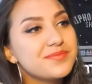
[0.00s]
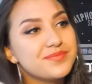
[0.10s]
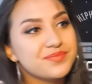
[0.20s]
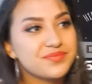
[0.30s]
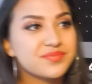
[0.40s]

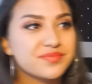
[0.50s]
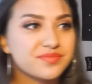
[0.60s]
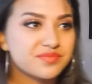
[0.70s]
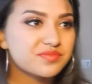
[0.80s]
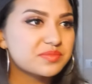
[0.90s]

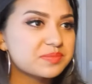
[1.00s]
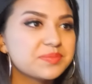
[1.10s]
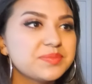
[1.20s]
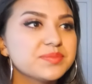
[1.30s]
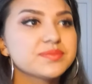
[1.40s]

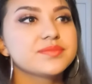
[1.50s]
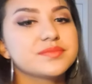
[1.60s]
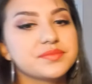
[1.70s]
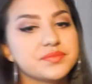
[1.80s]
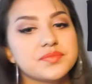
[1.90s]

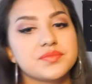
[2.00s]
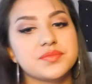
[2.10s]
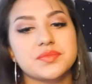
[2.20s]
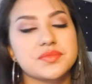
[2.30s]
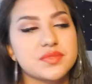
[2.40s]

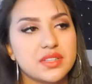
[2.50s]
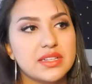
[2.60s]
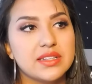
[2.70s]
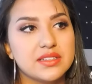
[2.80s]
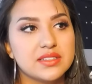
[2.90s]

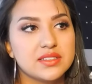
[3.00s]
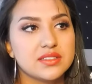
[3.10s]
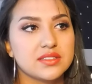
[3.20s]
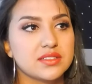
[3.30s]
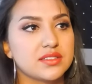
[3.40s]

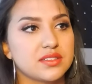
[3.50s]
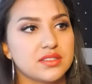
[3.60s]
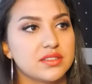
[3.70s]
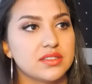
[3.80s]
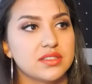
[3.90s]

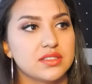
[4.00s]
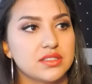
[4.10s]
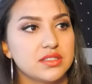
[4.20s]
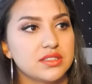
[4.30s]
Nothing is said.